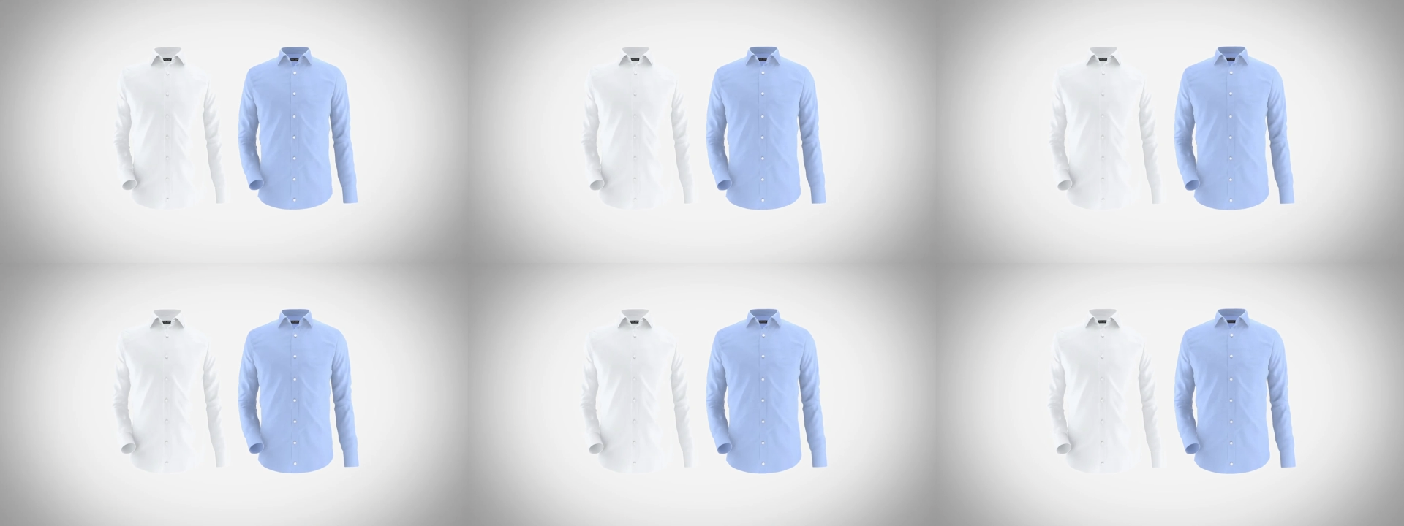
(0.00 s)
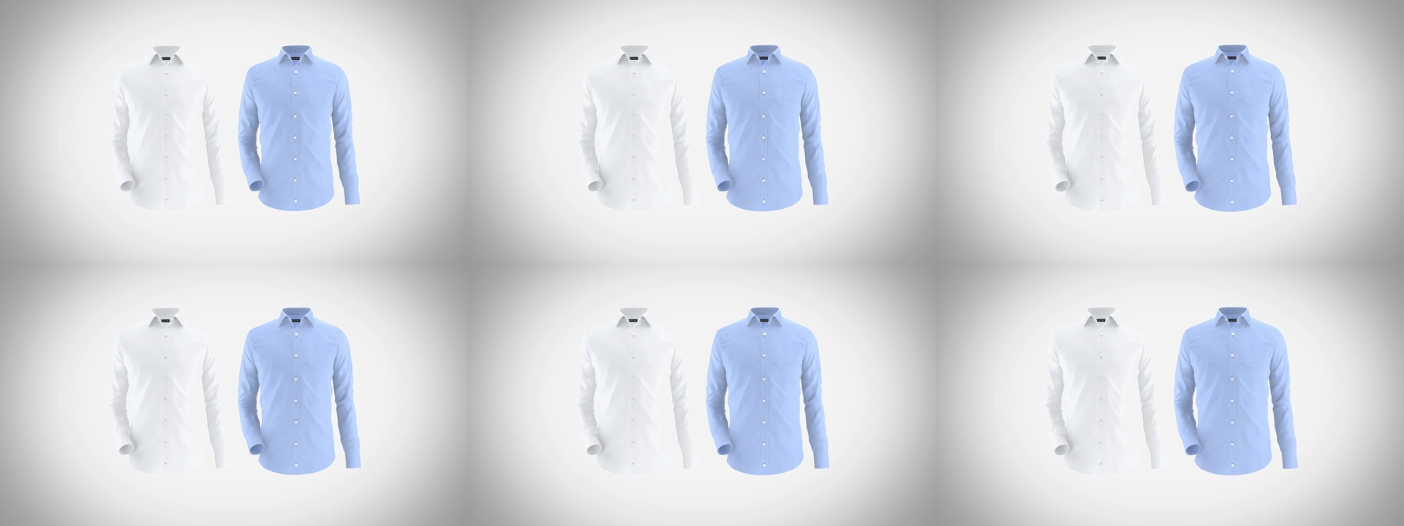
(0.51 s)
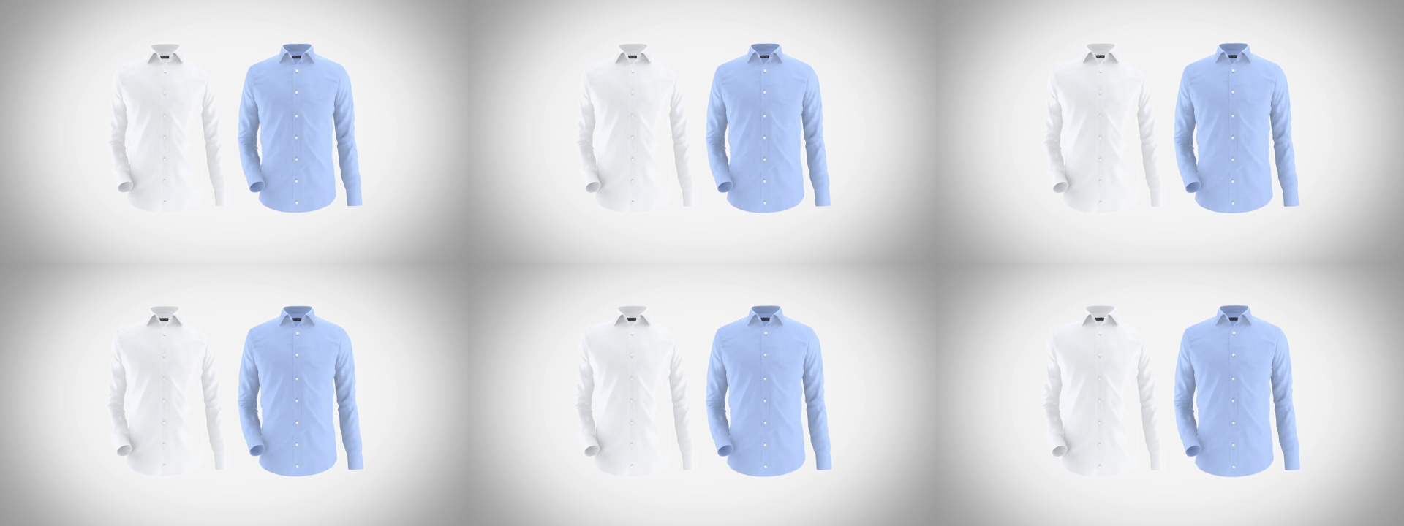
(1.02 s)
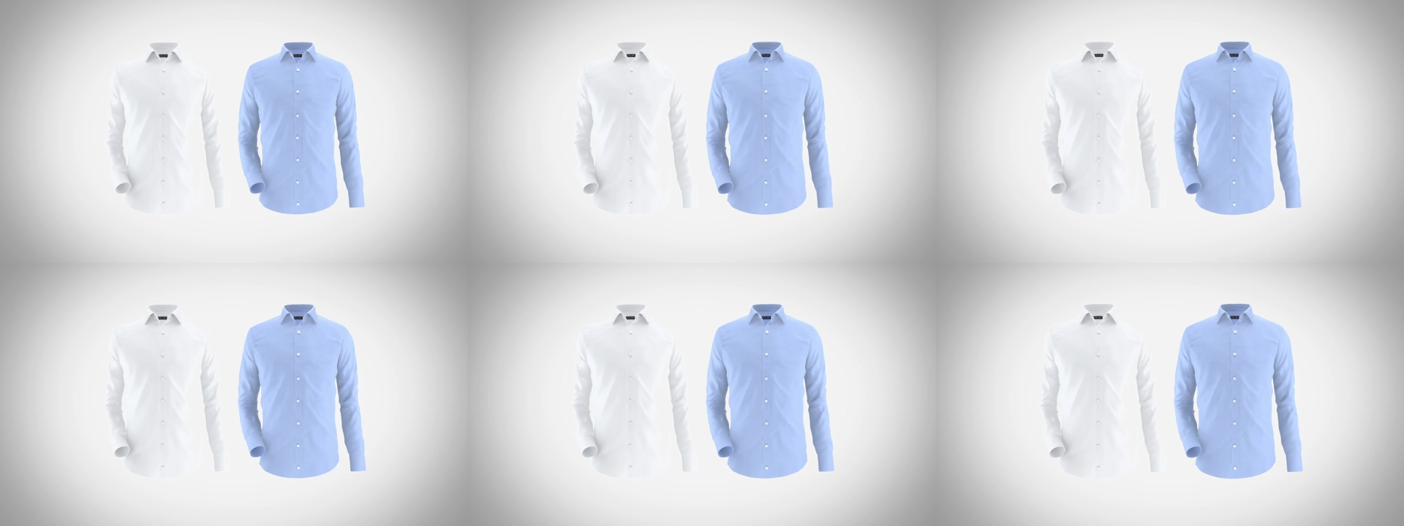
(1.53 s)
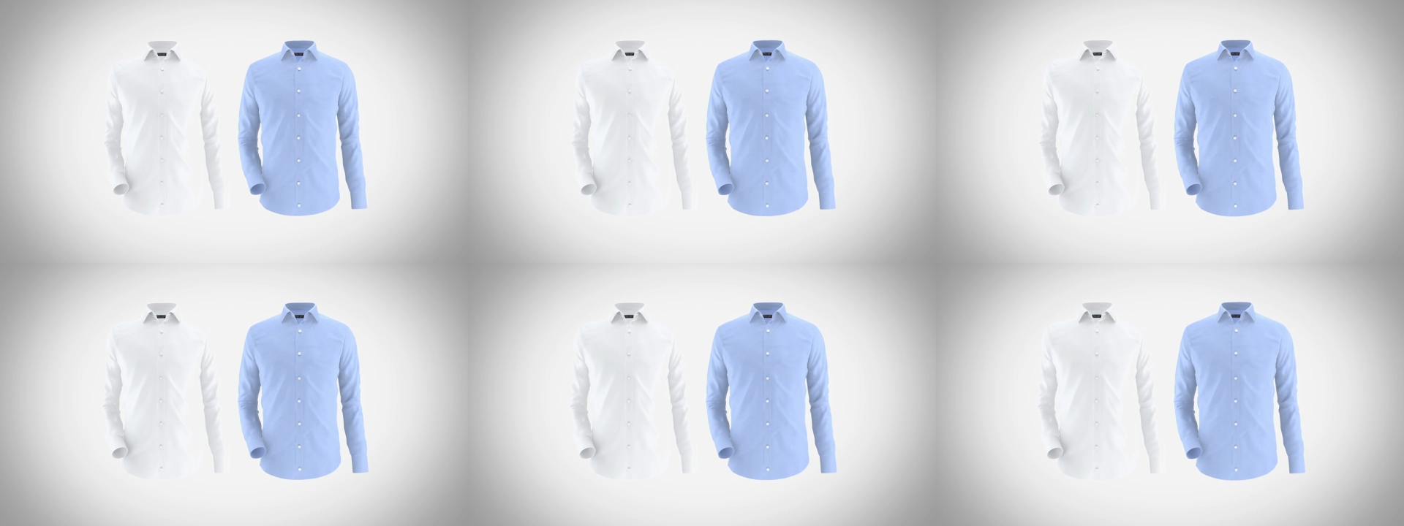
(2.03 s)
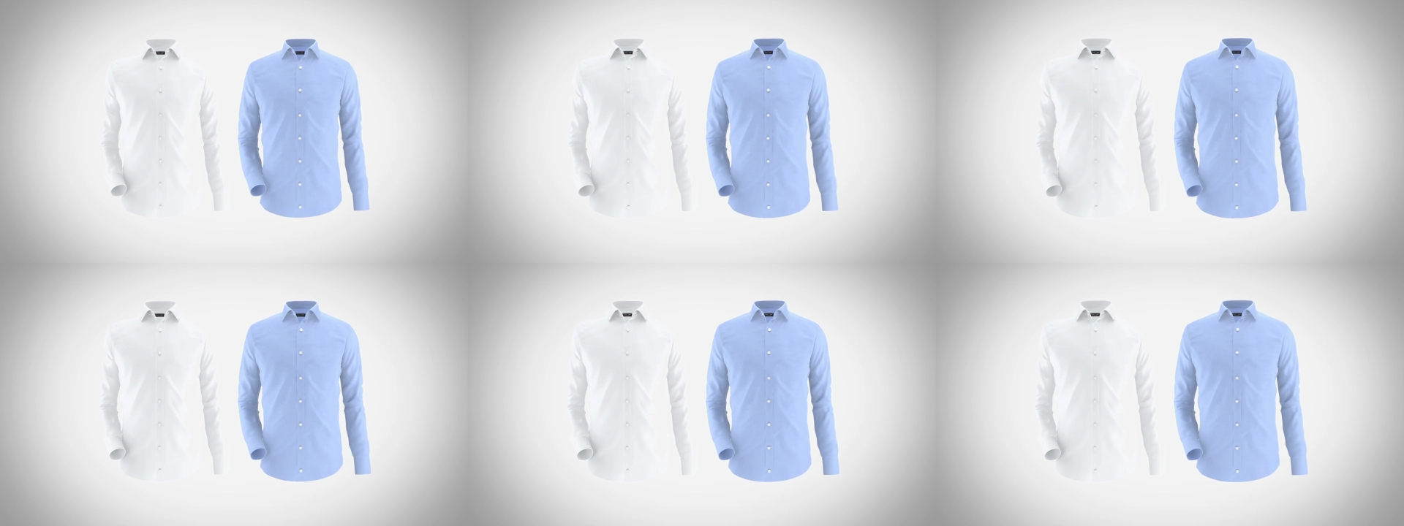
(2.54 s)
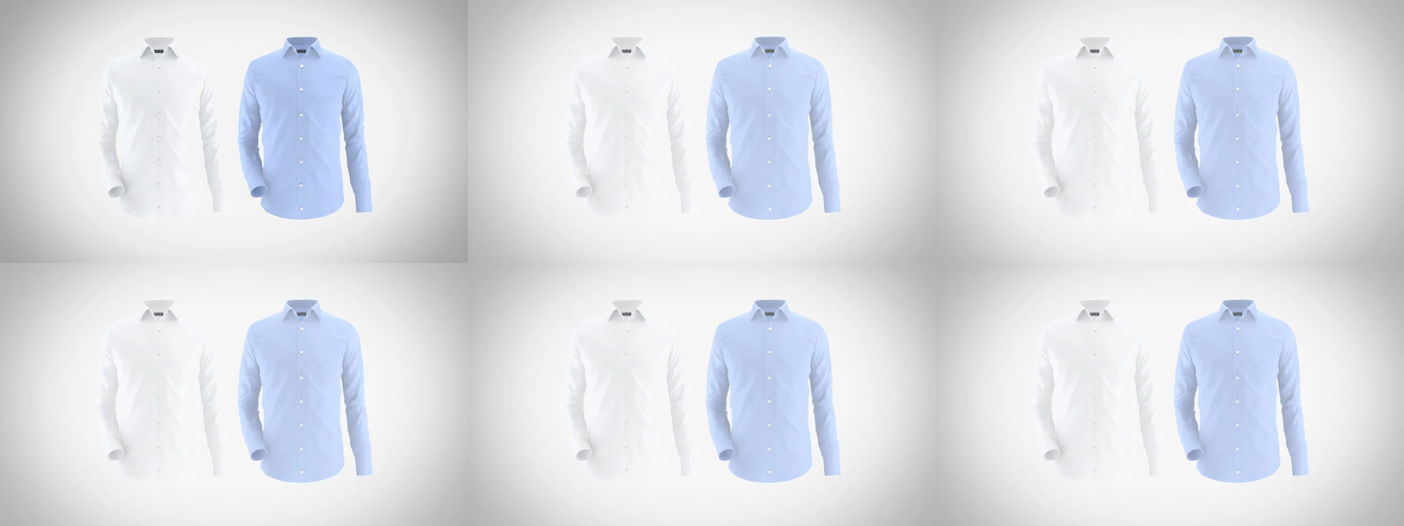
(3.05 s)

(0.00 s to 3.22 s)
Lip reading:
No face is visible, so there are no lips to read.